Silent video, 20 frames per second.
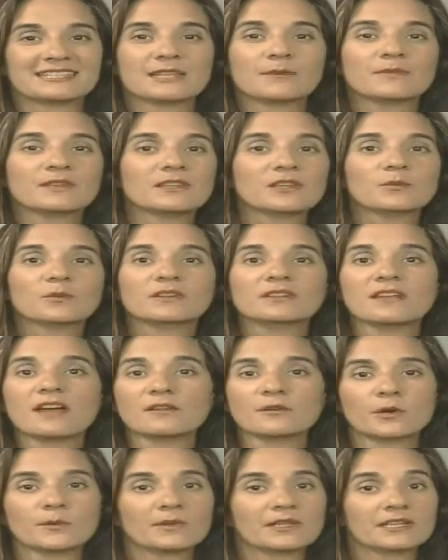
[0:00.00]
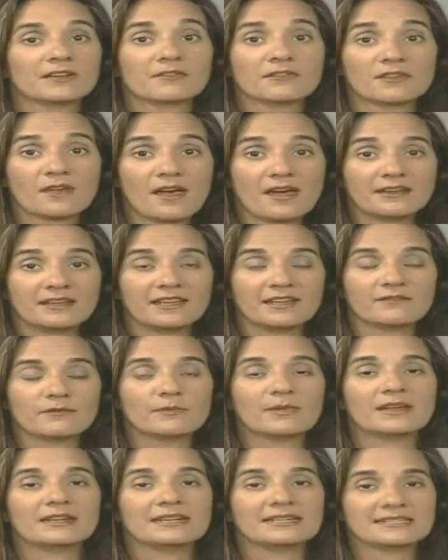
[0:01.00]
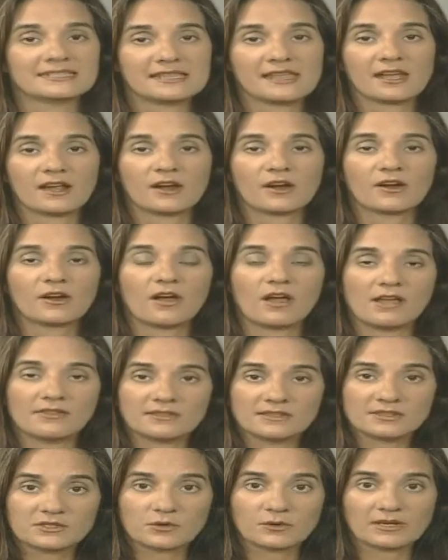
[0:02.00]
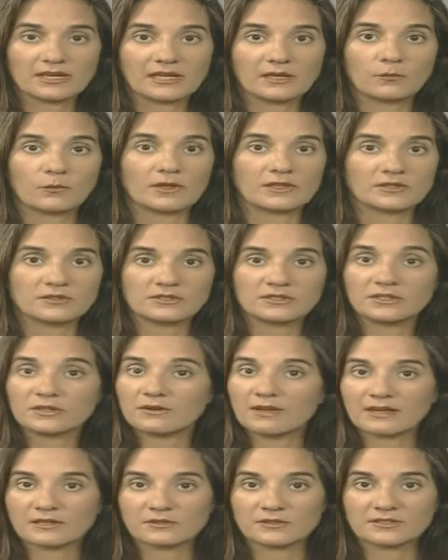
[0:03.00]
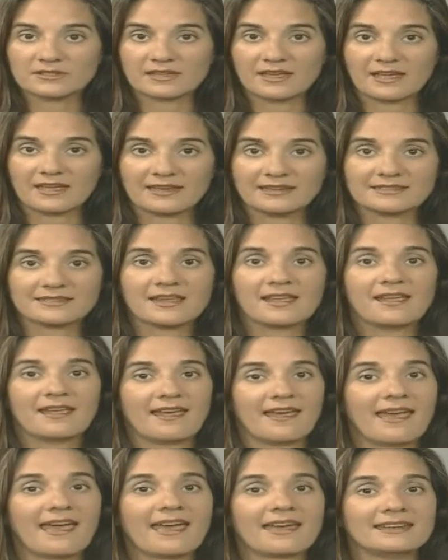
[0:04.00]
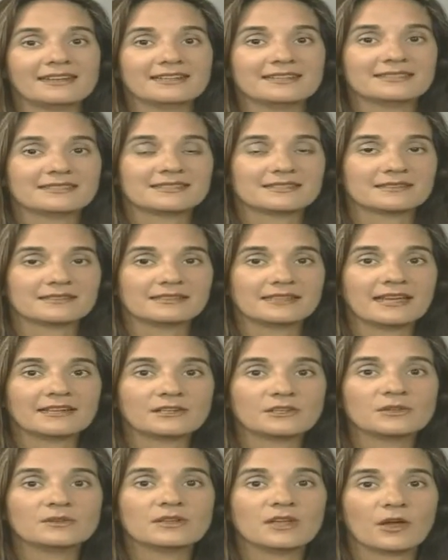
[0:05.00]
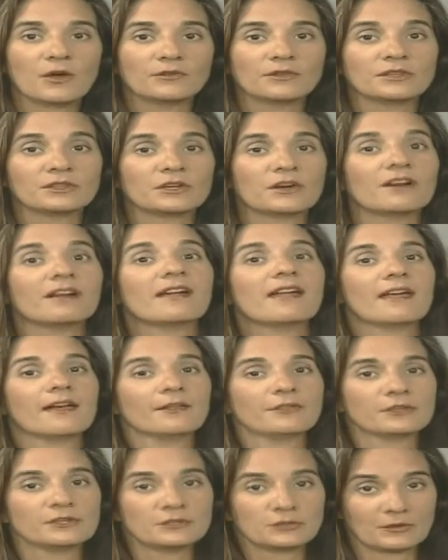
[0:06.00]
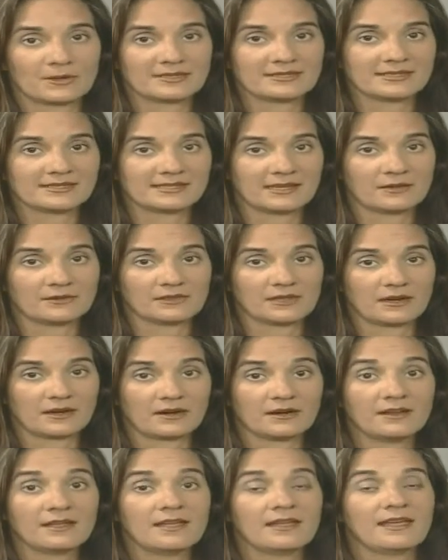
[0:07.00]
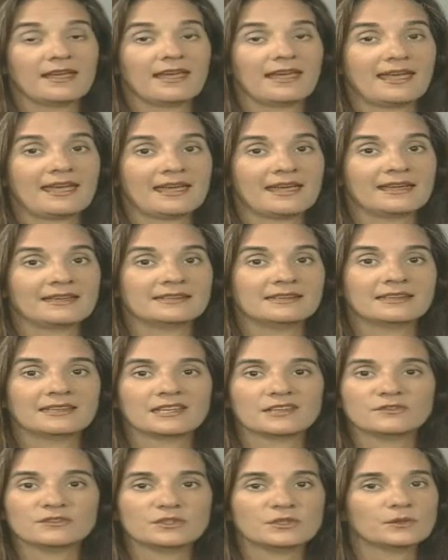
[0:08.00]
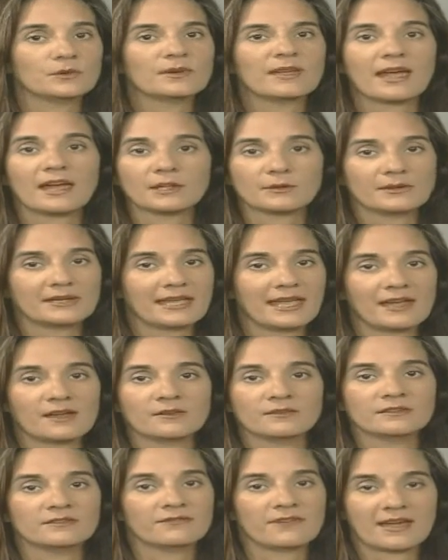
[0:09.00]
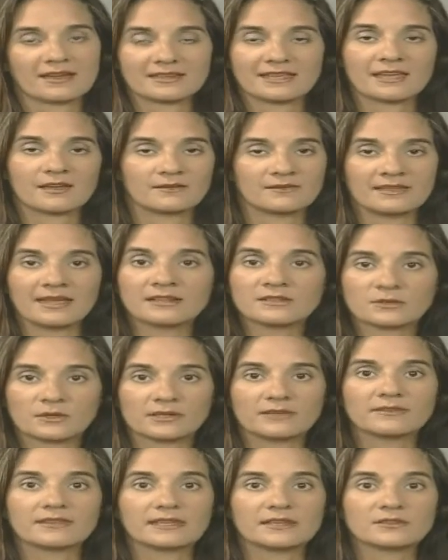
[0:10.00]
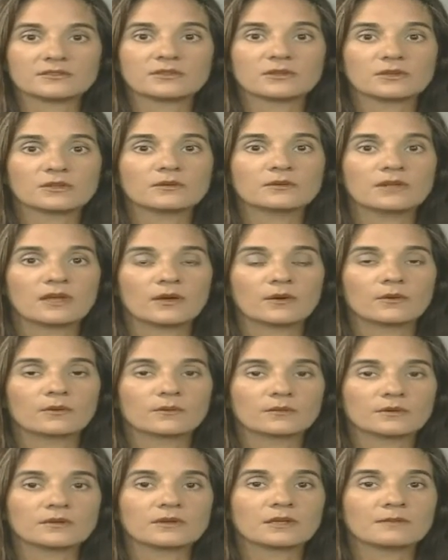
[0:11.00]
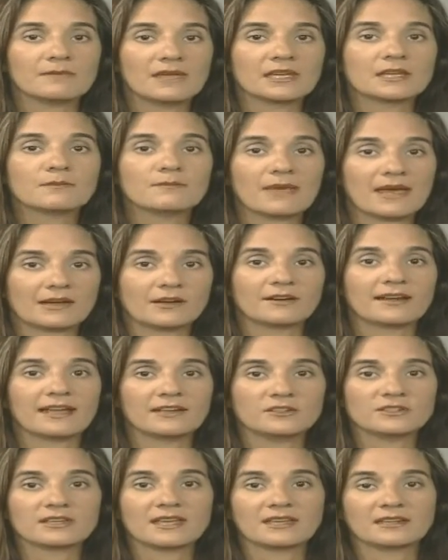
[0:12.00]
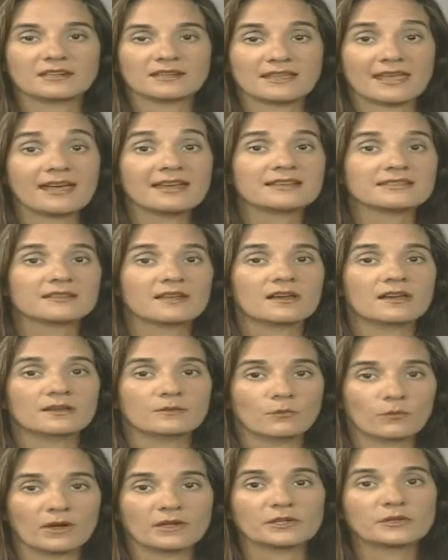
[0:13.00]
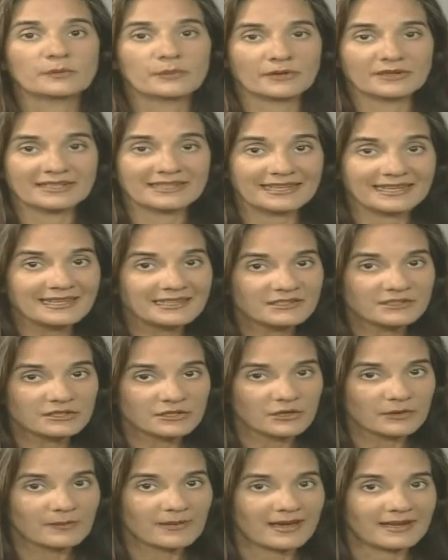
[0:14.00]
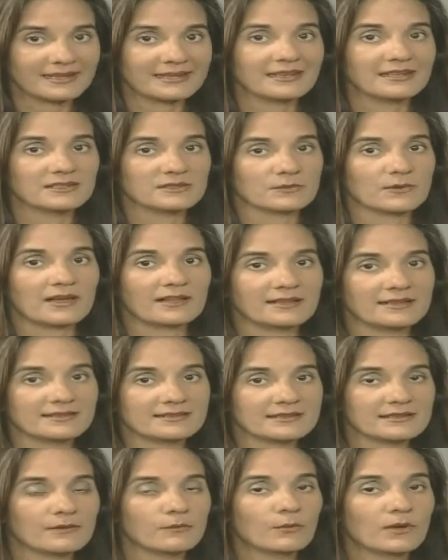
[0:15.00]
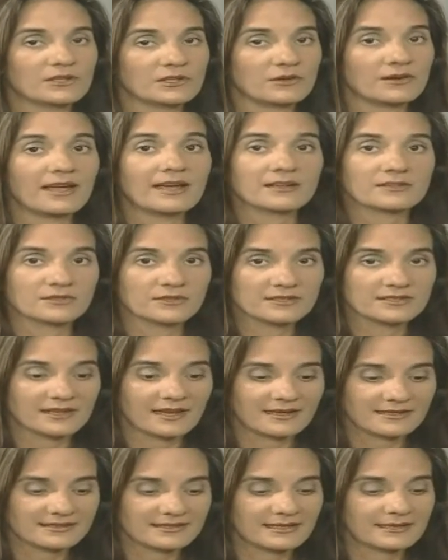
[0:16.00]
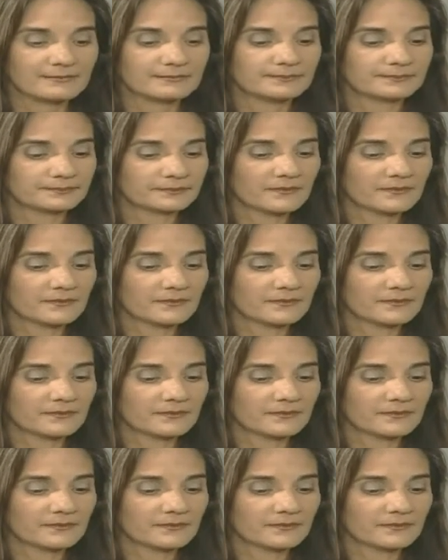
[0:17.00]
Something you would not normally have thought of, but it's there on the screen when you do your exercise, and it's letting you know that there are healthy choices out there, and it gives you calorie count and fat count and that sort of thing. So you know you can make a better educated guess on what you're putting into your body as well as when you're exercising.